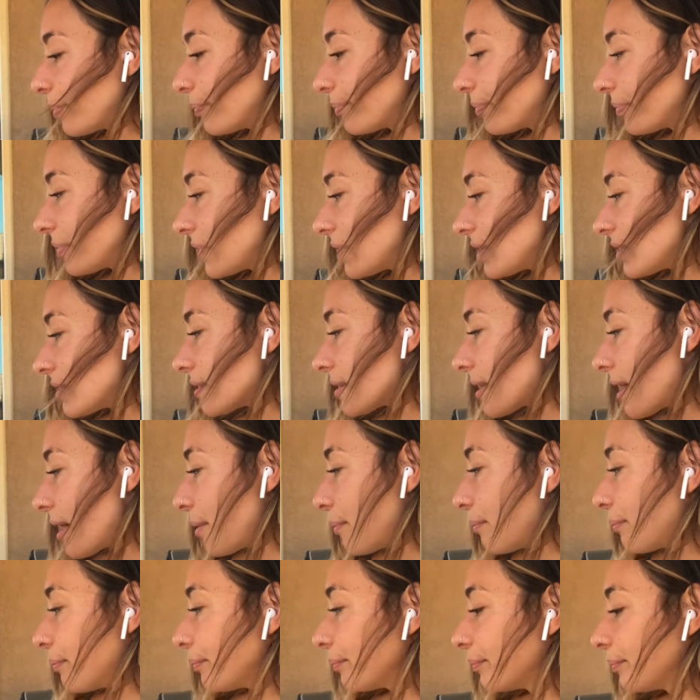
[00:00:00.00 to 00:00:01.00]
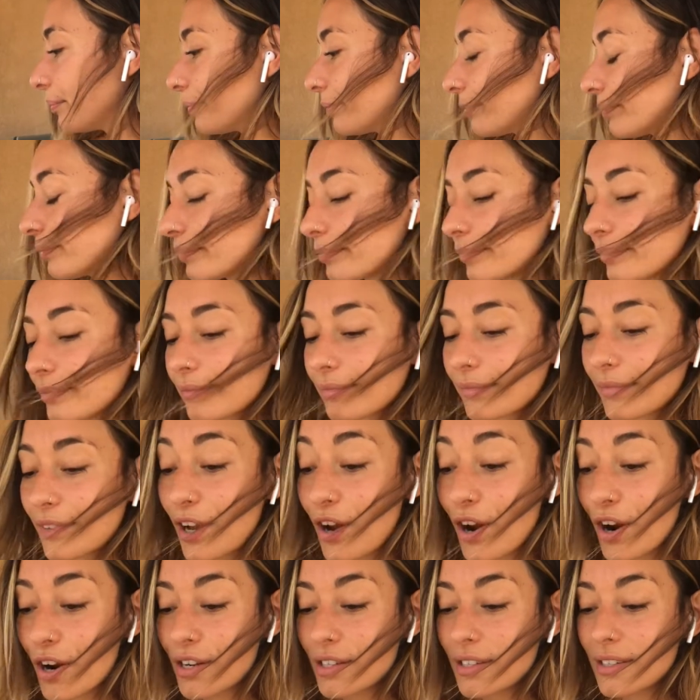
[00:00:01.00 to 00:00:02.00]
These
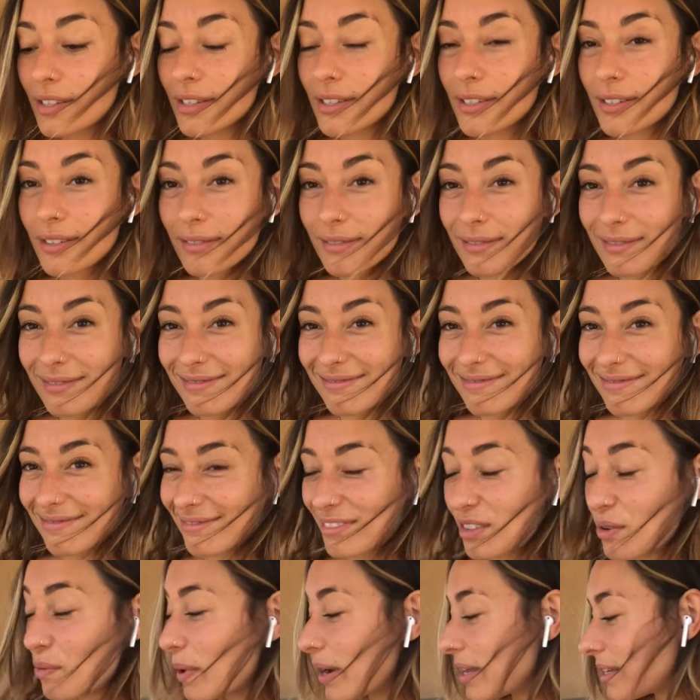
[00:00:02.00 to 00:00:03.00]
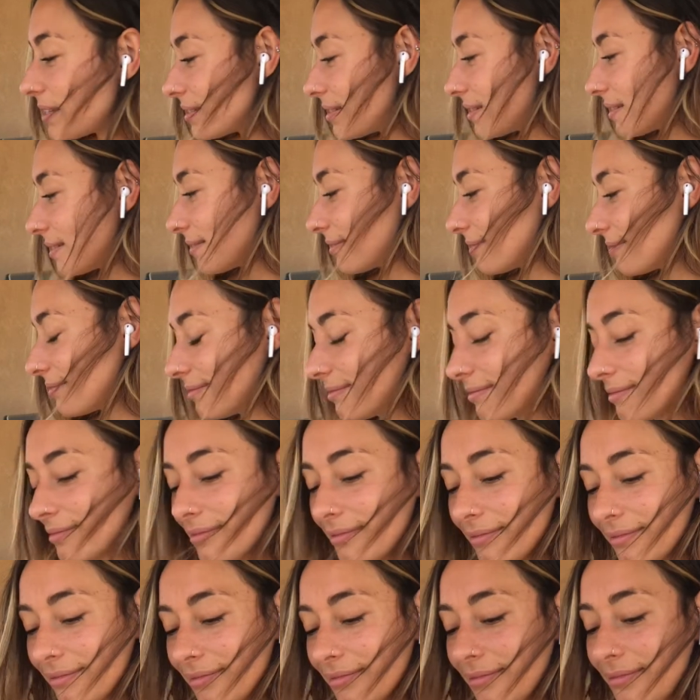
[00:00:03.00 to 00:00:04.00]
cards. The wind.
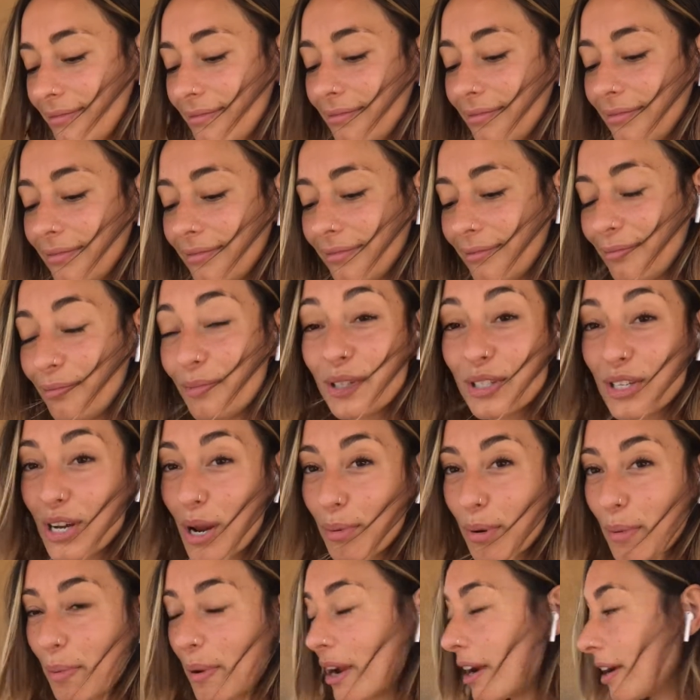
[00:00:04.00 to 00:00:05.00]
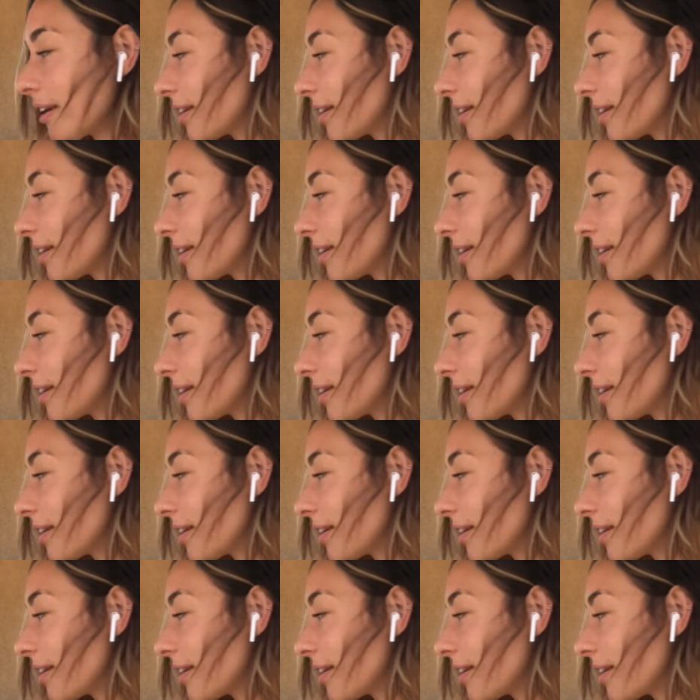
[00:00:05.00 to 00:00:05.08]
Was not prepared.